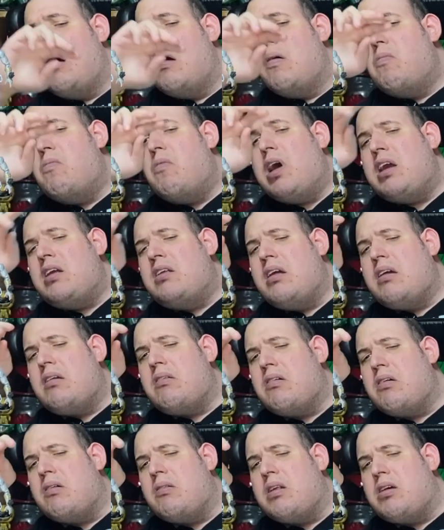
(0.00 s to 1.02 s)

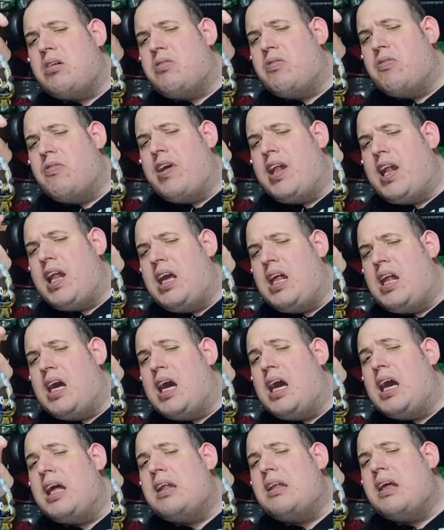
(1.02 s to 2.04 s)
ratings on the civilian
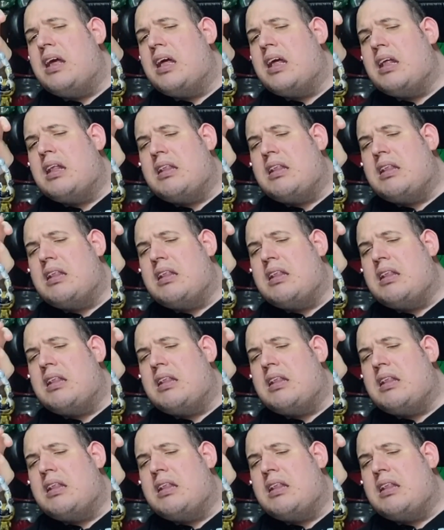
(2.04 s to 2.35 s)
head,